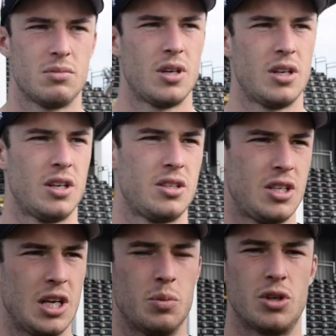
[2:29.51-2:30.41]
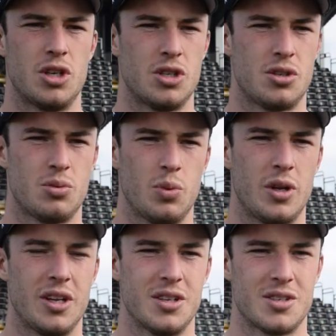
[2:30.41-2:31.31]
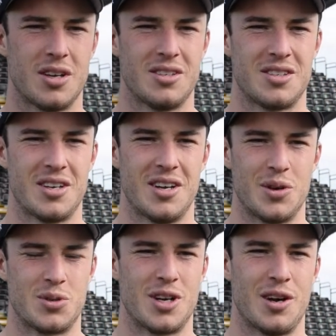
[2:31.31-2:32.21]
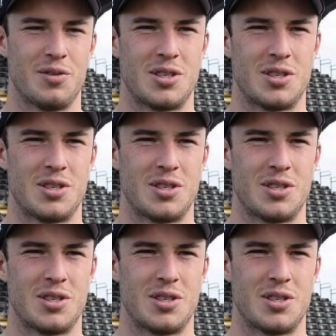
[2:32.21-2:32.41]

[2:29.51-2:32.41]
In a team which is winning as outside